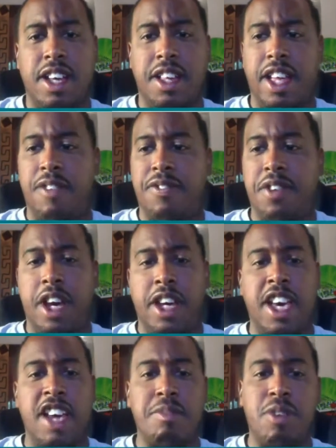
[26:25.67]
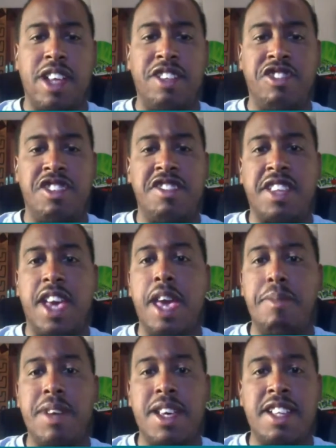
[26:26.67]
If a customer had just
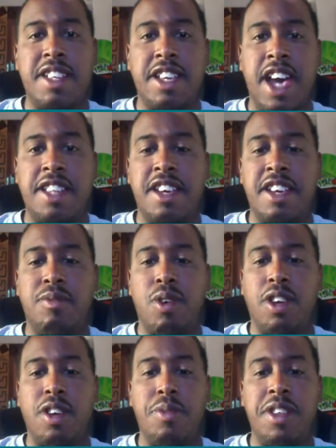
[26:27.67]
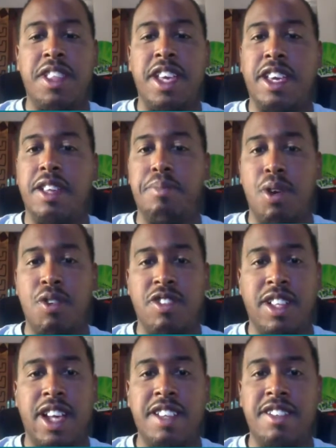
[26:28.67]
came in that they got done working with, they can
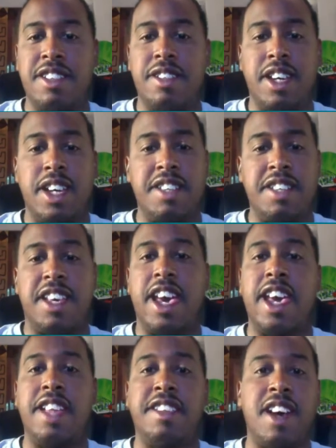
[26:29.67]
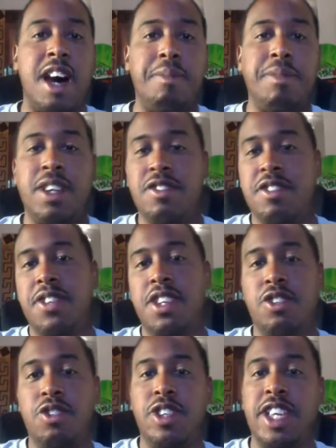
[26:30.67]
personalize it, say, hey, Tom, here's a
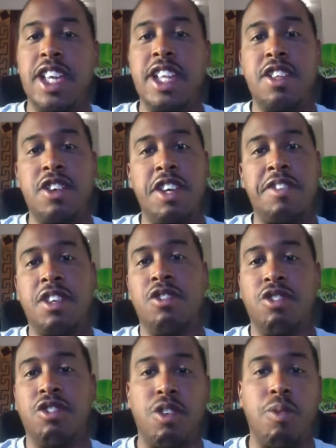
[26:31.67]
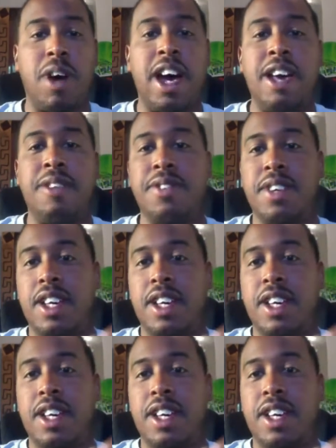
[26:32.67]
vehicle again. I know you have to go show your wife.